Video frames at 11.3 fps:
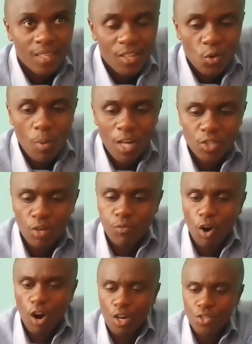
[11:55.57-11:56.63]
you must of
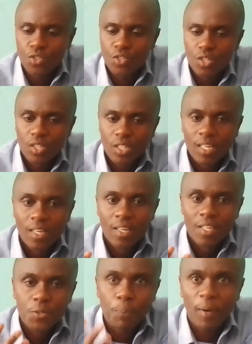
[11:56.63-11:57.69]
course
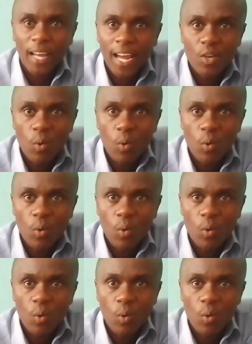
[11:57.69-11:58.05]
spread